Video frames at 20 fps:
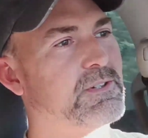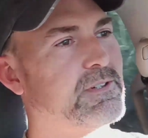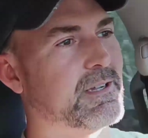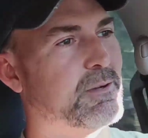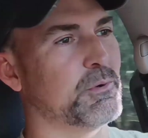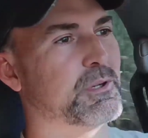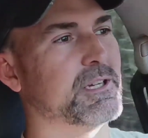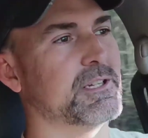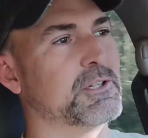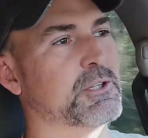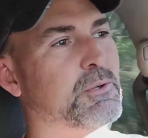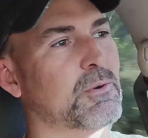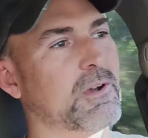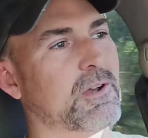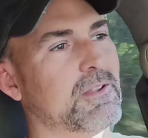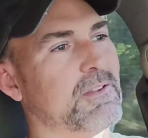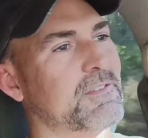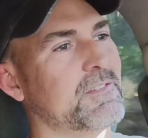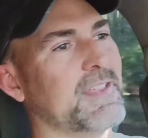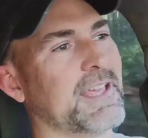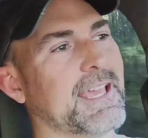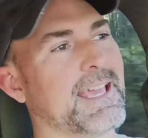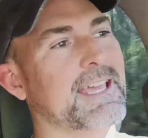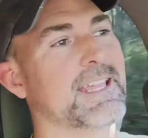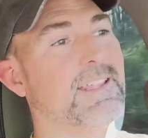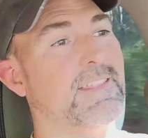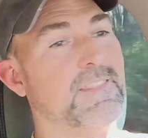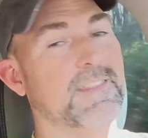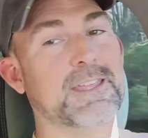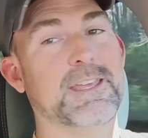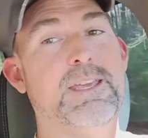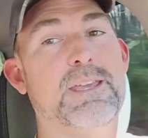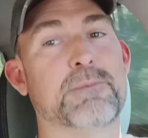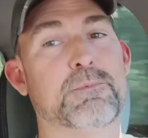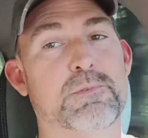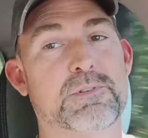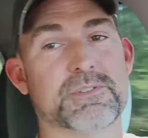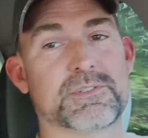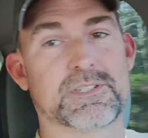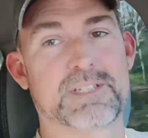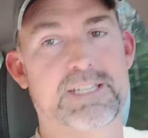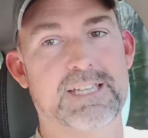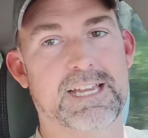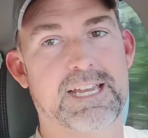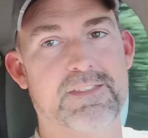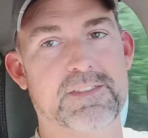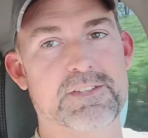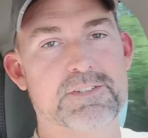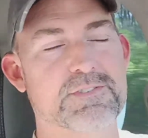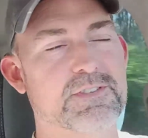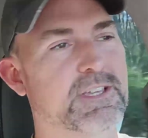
I want to do all of that, and then we'll see how these